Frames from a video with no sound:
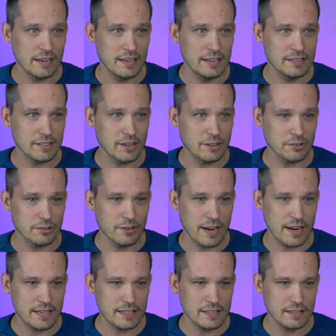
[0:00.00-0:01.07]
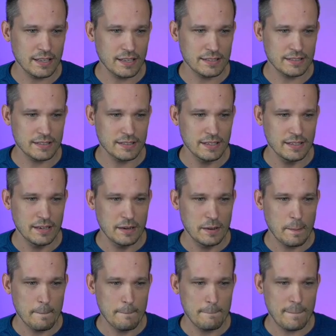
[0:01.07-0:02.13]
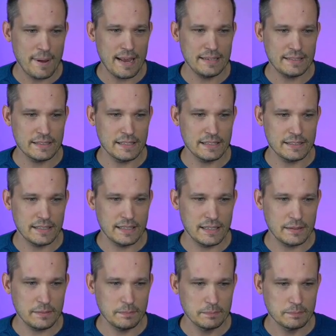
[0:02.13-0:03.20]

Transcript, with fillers: is all right. Let's paste this in.